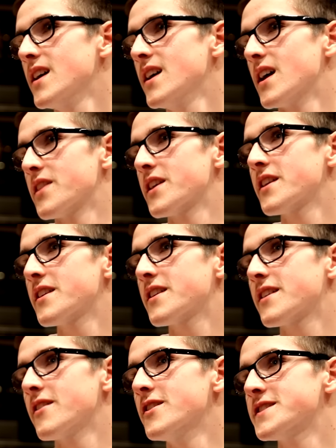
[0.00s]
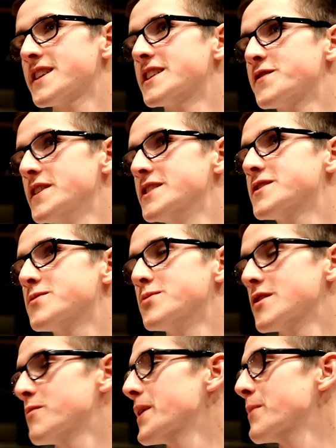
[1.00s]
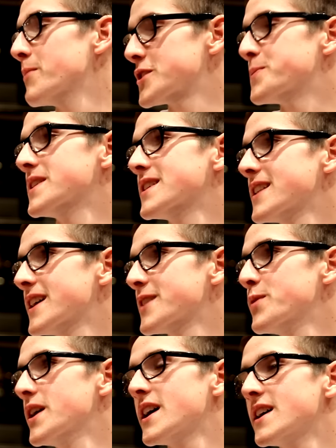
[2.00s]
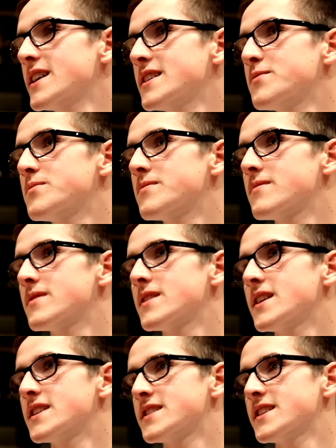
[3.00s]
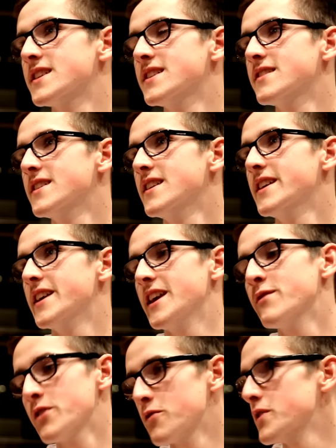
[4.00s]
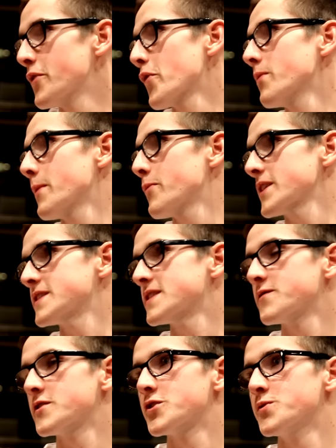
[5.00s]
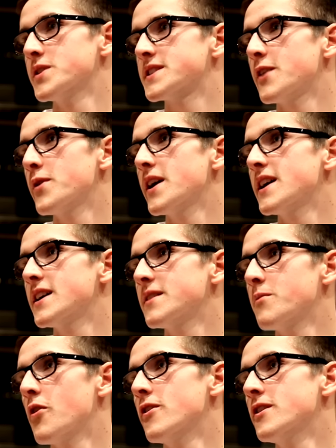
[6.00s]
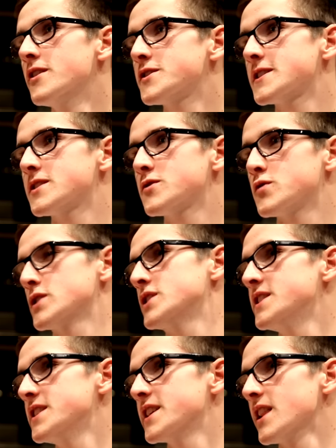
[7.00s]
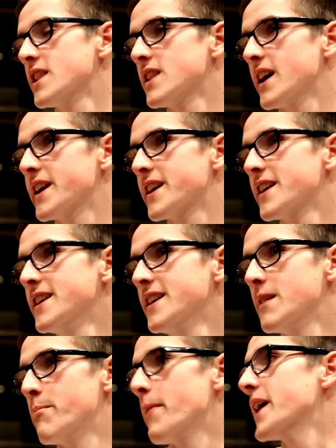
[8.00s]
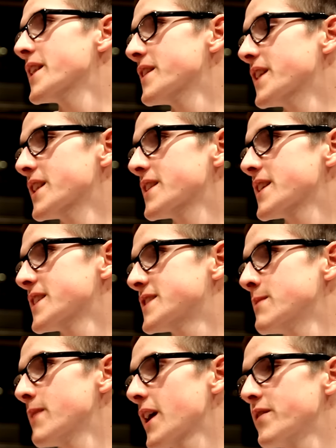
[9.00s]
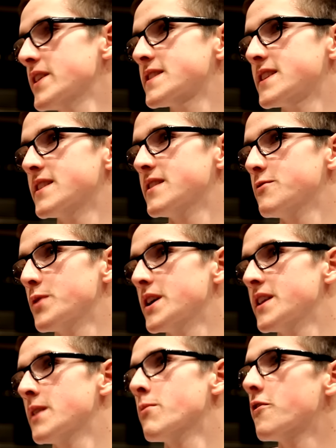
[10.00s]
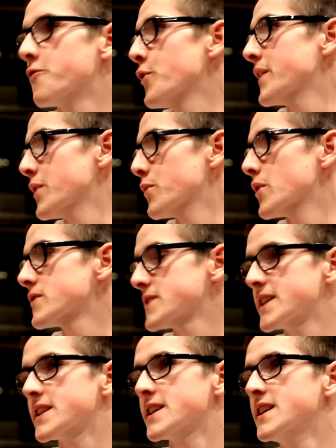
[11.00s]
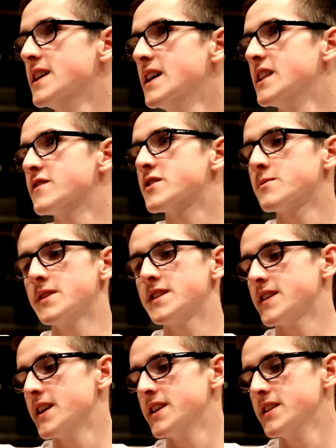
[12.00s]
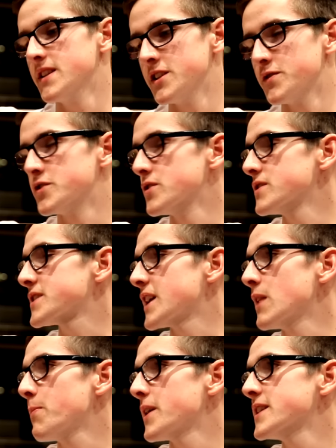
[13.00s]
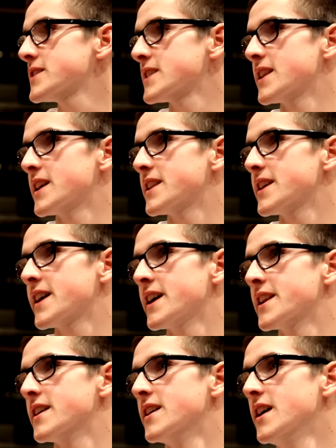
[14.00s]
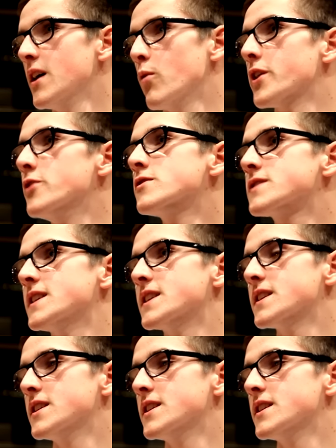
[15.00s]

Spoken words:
I think us against FaZe would have been much better. Like we are, I'd say, even though we have only been practicing for 2 weeks now, we are more strategical, like minded than a team like Vex, and where they're more free in their roles. Like they have some insane individual skill players, and they kind of want to use that.